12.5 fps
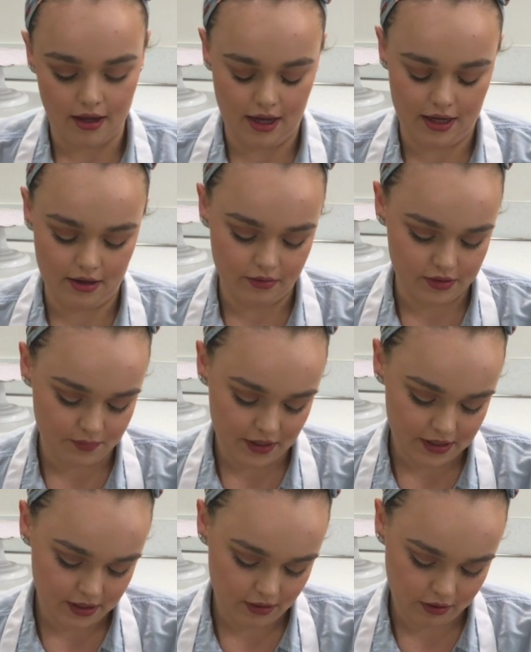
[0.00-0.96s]
And it was
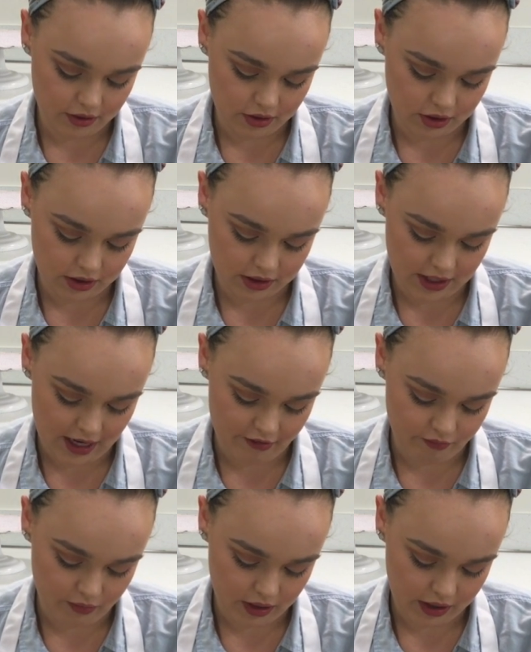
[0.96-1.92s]
basically just to
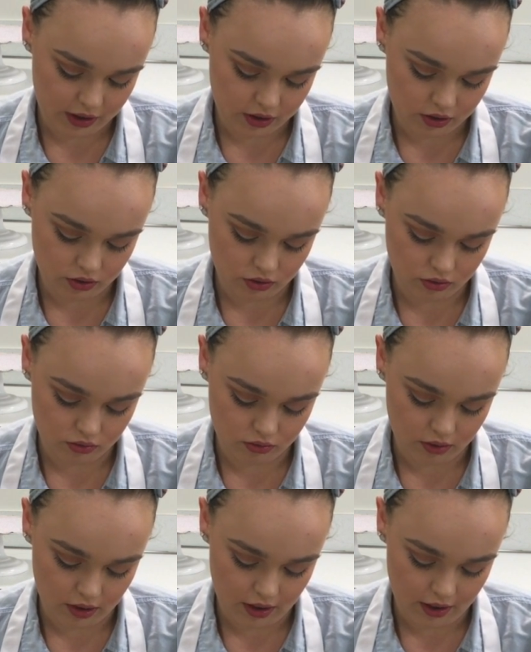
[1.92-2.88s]
have money to